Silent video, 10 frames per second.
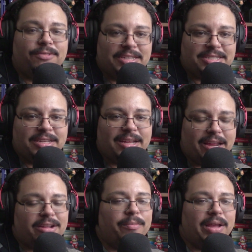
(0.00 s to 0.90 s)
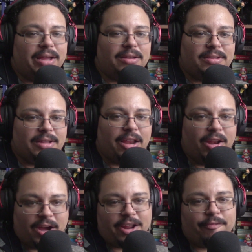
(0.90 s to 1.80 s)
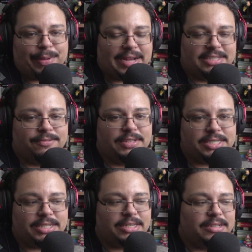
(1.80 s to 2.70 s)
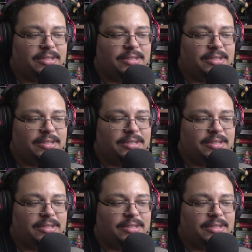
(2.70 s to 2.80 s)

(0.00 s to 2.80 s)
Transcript: listening at a command and not have passive listening.